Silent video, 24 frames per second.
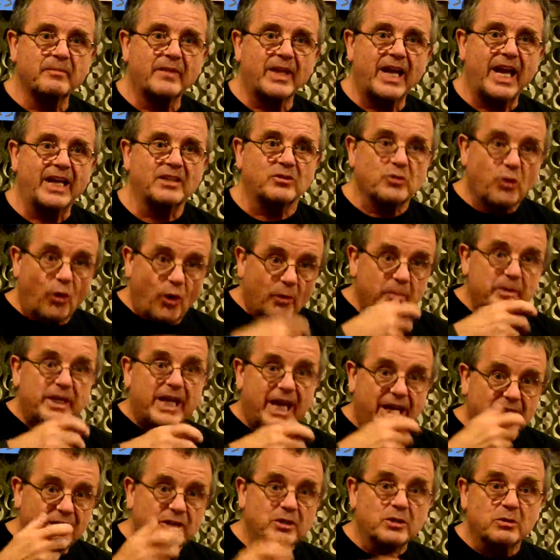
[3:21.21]
and taught me
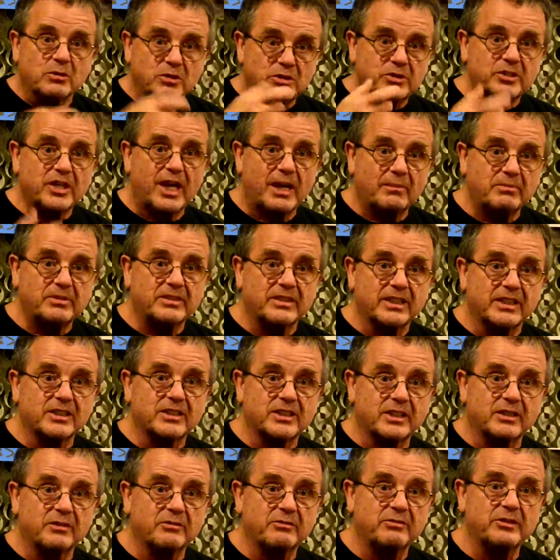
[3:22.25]
how to use chopsticks
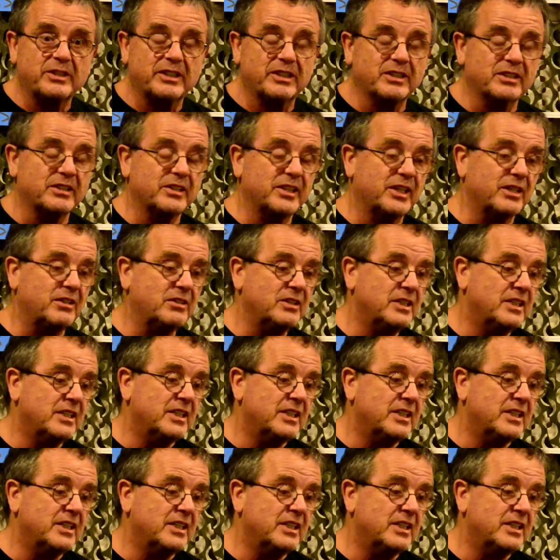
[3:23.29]
in the field. You know?